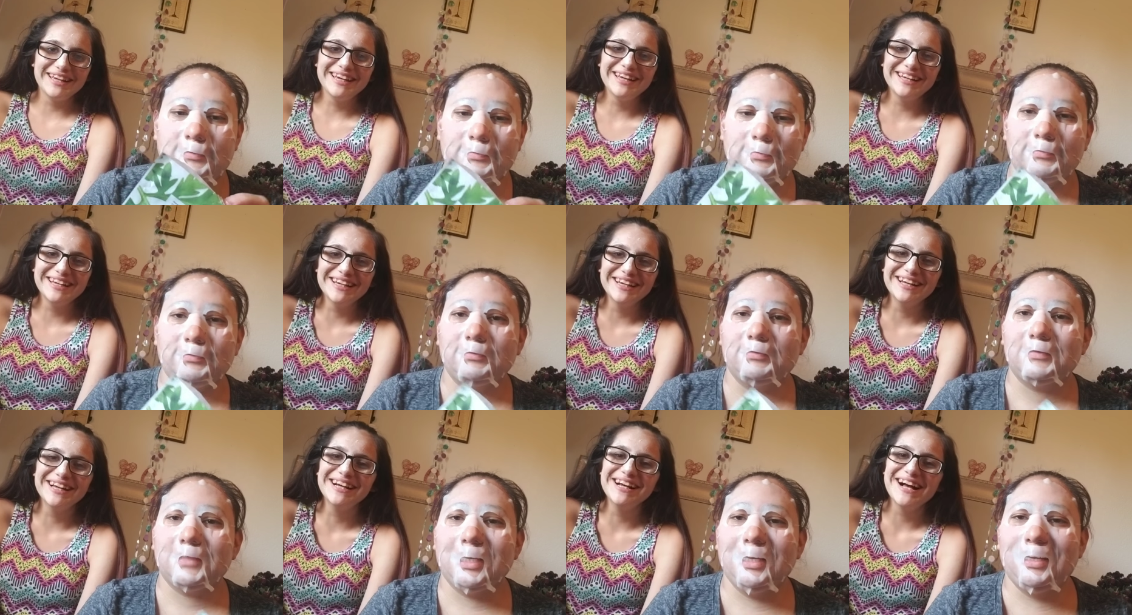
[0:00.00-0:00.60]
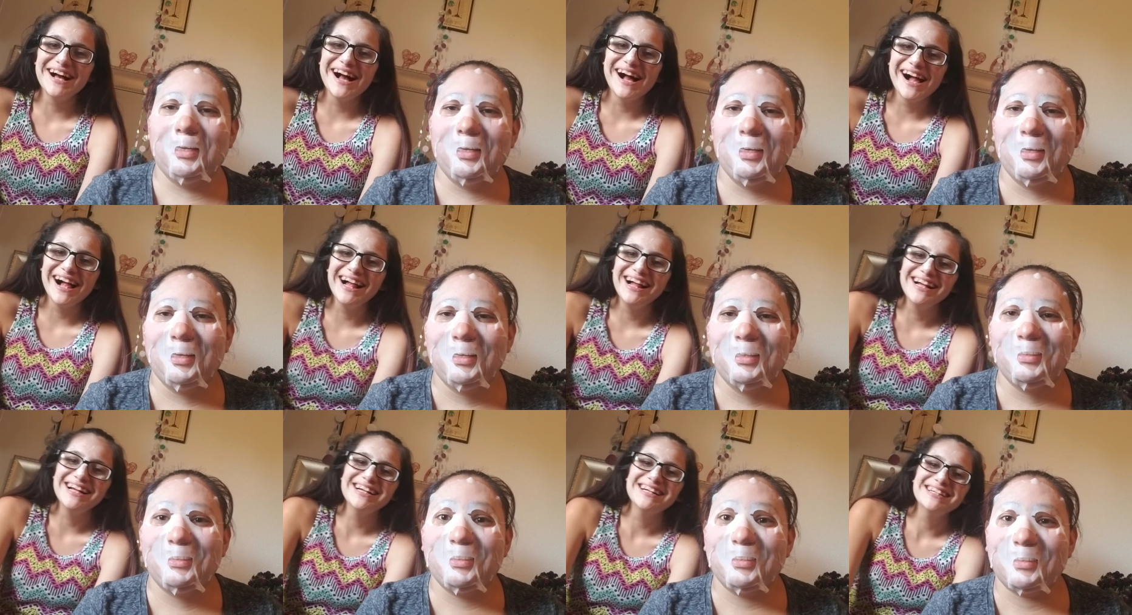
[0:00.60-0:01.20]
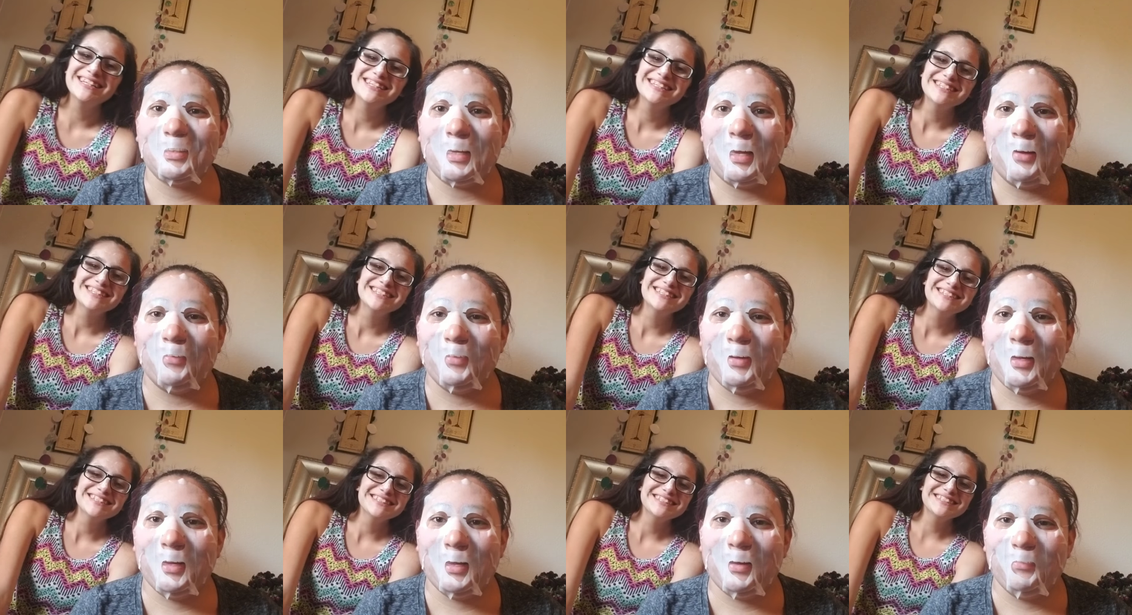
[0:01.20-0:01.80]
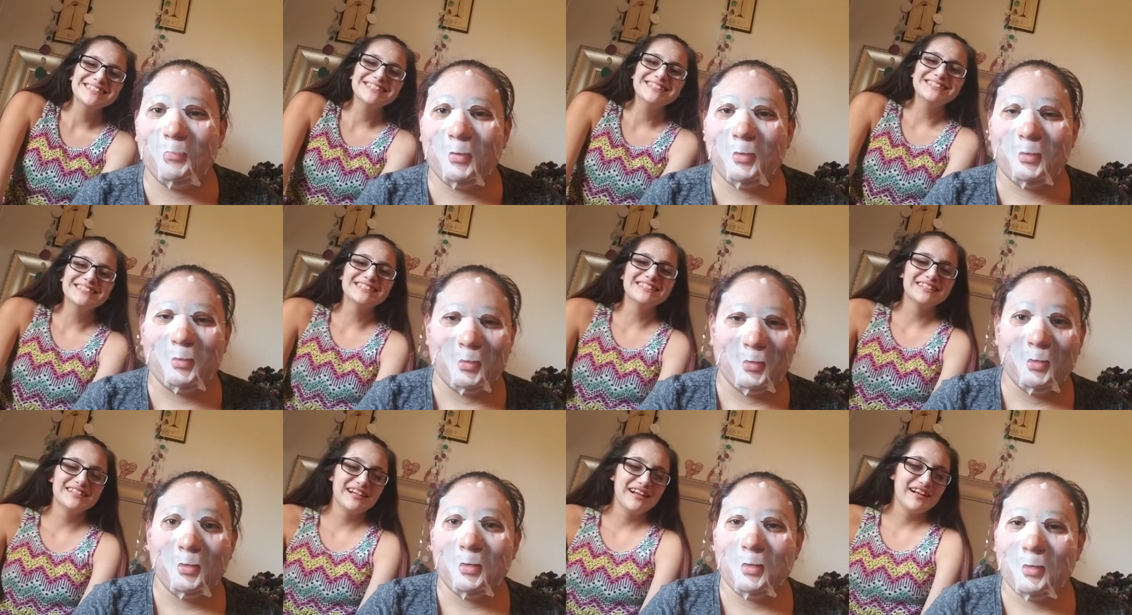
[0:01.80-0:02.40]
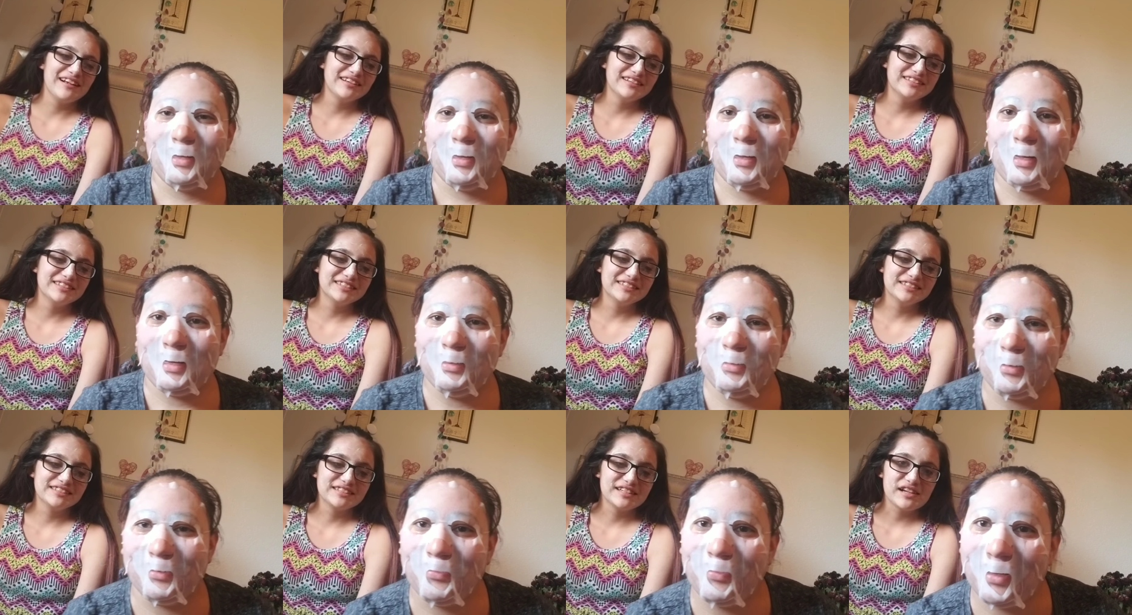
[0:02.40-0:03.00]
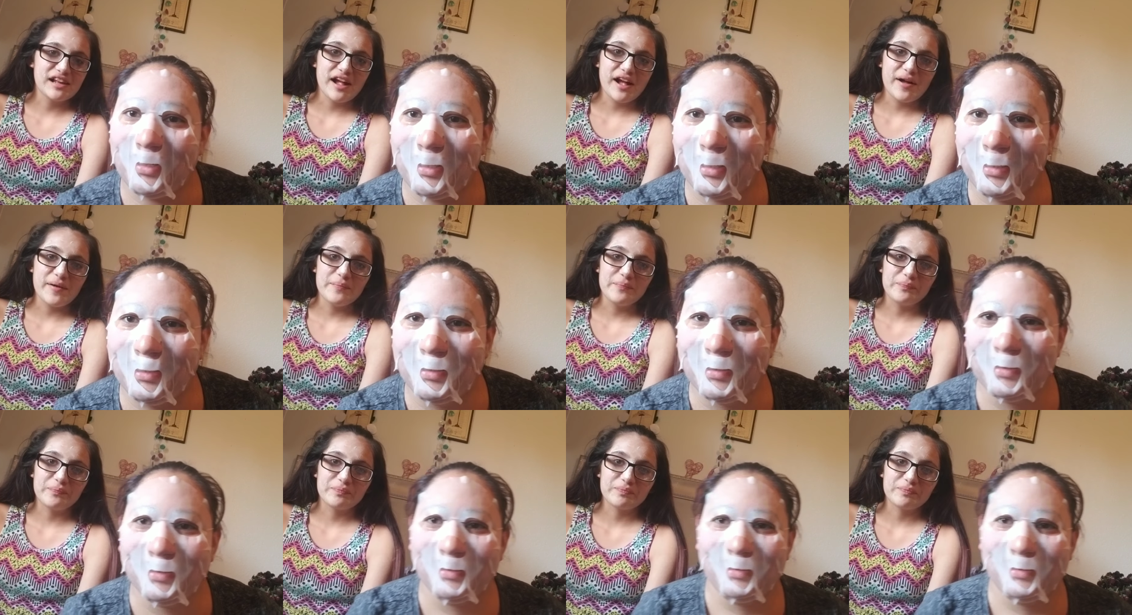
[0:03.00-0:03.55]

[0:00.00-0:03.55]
Speaker 1: She's laughing at me. I look funny.